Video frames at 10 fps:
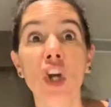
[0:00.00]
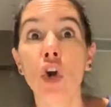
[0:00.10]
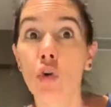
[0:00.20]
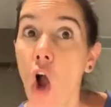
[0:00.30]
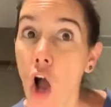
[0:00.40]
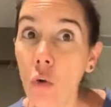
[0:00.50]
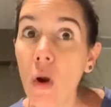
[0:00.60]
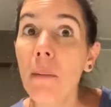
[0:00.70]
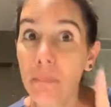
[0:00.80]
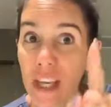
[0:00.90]

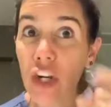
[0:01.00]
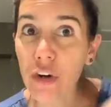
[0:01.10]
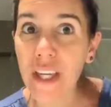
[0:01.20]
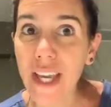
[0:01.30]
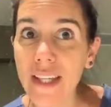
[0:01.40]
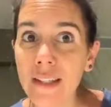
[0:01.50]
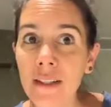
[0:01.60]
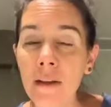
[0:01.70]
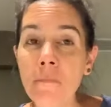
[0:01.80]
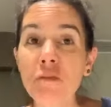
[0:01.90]
Grow, period.
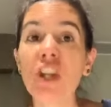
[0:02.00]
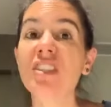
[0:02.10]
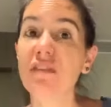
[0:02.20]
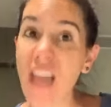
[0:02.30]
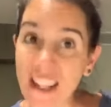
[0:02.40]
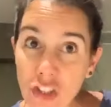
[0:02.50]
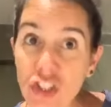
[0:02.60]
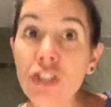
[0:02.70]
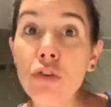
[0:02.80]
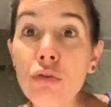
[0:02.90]
Because if that's
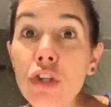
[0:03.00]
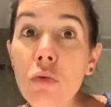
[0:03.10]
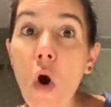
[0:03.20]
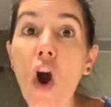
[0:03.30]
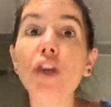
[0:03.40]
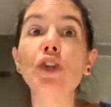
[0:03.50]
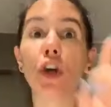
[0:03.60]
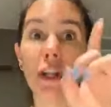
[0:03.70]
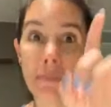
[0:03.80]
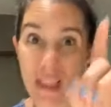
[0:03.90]
just who you are, you're
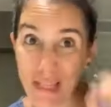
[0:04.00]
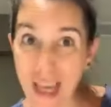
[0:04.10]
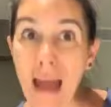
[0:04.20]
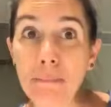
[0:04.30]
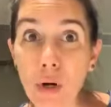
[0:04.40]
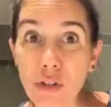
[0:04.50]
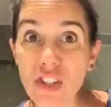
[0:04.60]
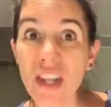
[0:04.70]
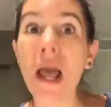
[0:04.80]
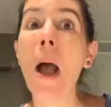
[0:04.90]
going to be that
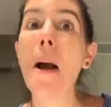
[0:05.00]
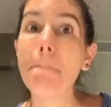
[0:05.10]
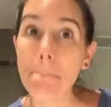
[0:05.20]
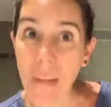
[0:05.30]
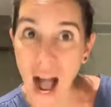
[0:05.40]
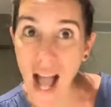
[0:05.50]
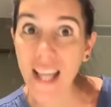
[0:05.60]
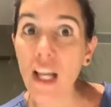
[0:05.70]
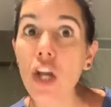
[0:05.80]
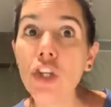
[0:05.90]
person
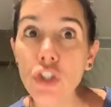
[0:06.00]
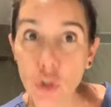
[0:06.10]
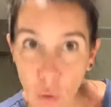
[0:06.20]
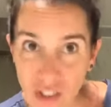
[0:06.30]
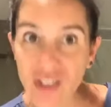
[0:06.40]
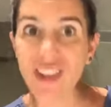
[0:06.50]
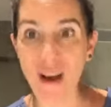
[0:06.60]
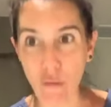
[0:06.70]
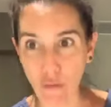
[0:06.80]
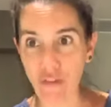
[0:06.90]
by
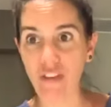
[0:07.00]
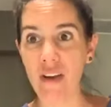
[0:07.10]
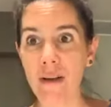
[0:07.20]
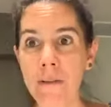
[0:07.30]
yourself.